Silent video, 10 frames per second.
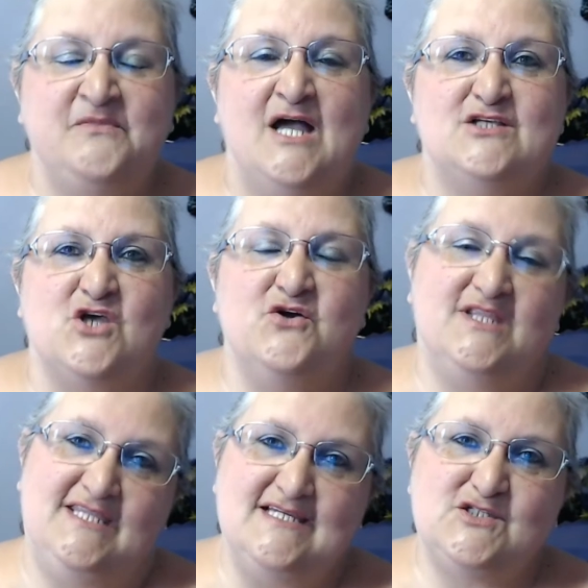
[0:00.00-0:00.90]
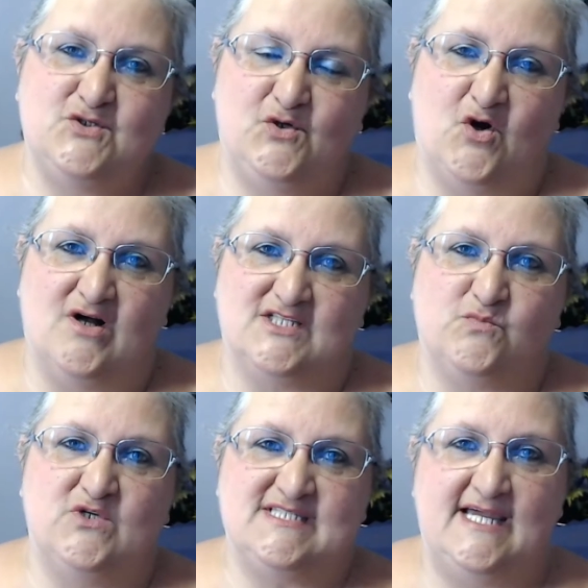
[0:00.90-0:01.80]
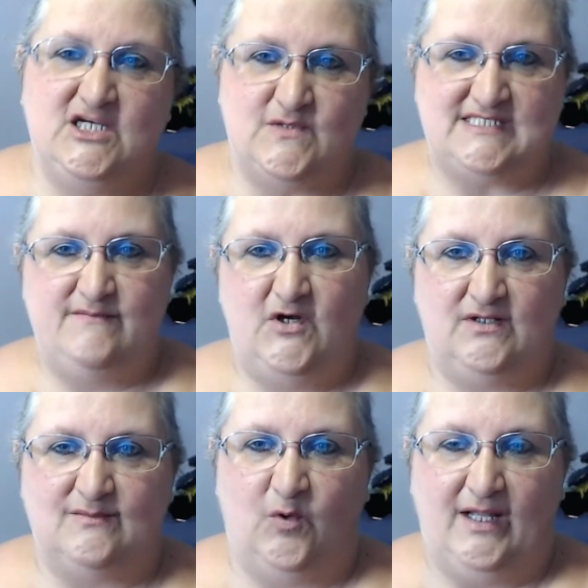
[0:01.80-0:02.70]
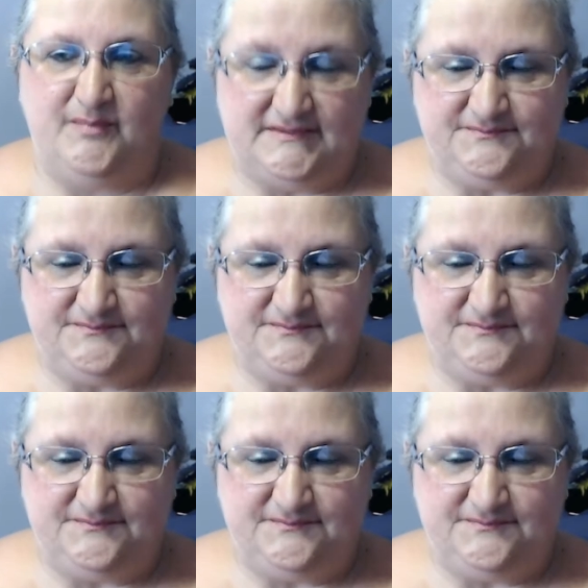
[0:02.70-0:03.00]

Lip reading: So these two cards were saying to us, let me hold them all up.